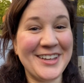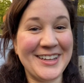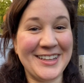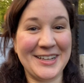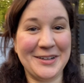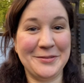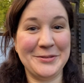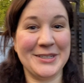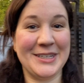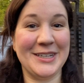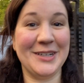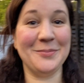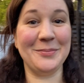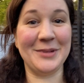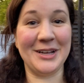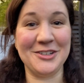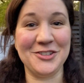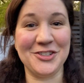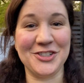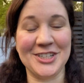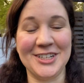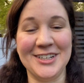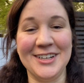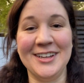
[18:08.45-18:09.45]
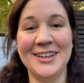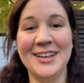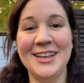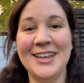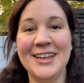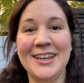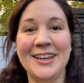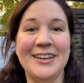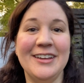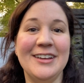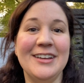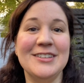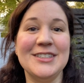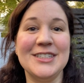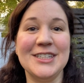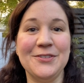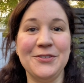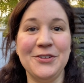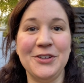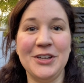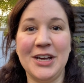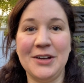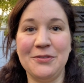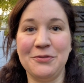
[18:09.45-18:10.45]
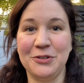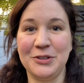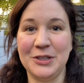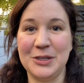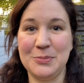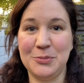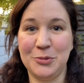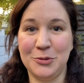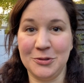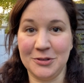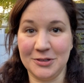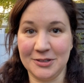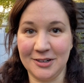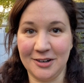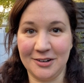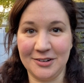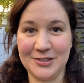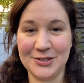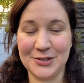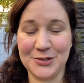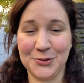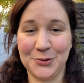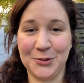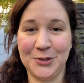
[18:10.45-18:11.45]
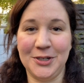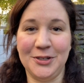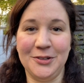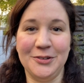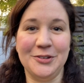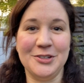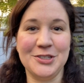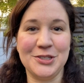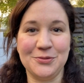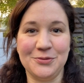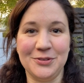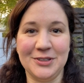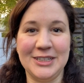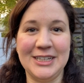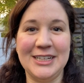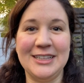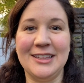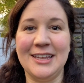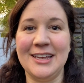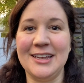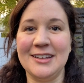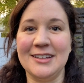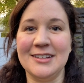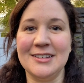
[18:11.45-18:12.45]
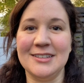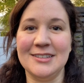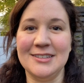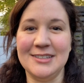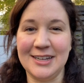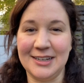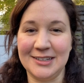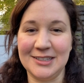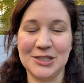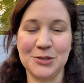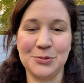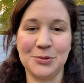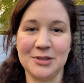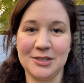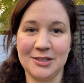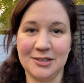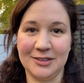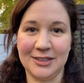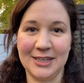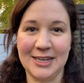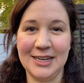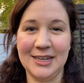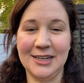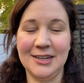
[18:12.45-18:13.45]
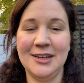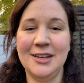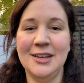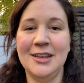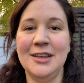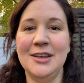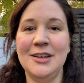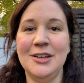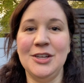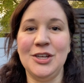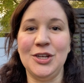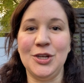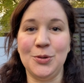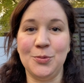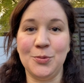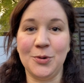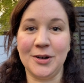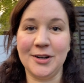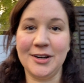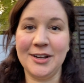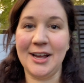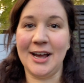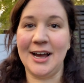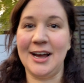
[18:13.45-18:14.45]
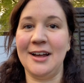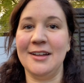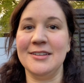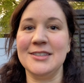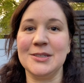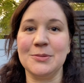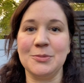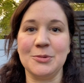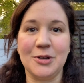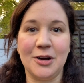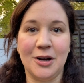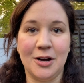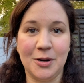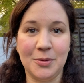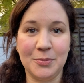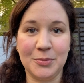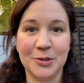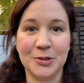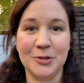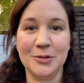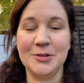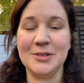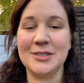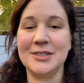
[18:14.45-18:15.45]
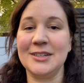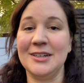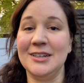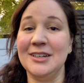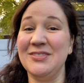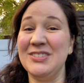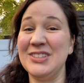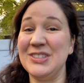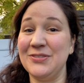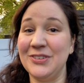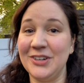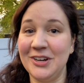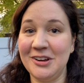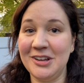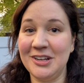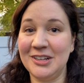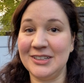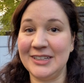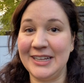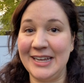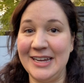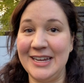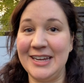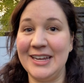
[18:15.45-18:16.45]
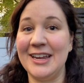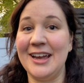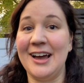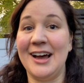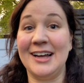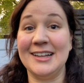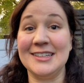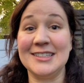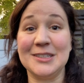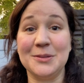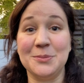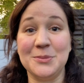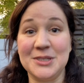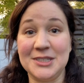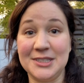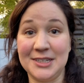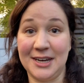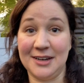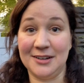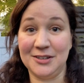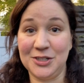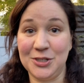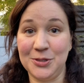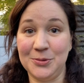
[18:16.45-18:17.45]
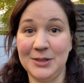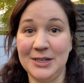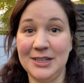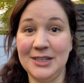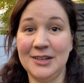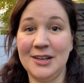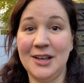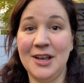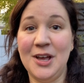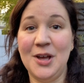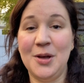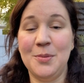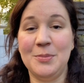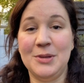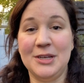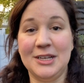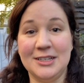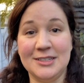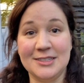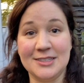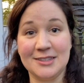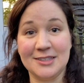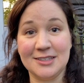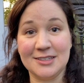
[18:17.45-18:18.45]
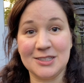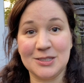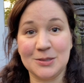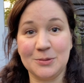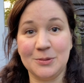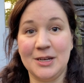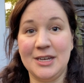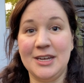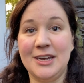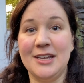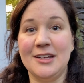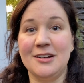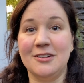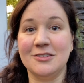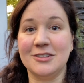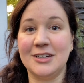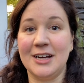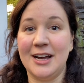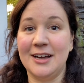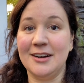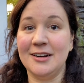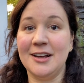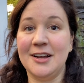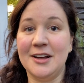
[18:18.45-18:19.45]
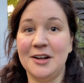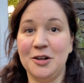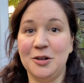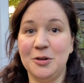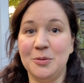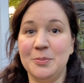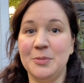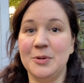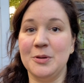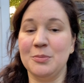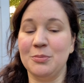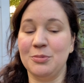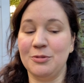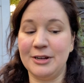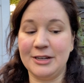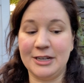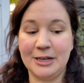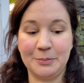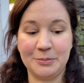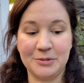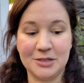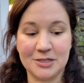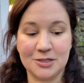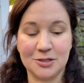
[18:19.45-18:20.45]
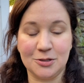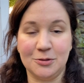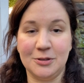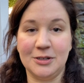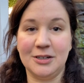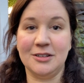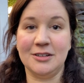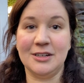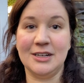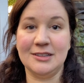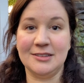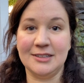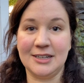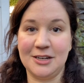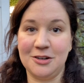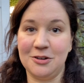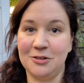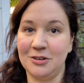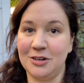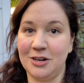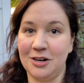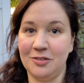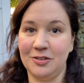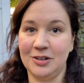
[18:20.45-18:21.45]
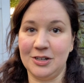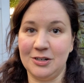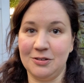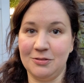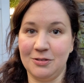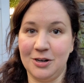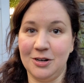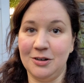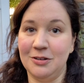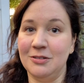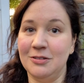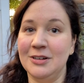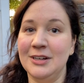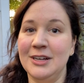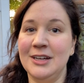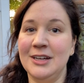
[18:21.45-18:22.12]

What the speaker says: I was going to mention is if you have really poor garden soil, or it's really like dense with clay, you want to add some compost, and if it's very clayey, add some sand to it, because this way it'll kind of help break up the soil and let your garlic grow.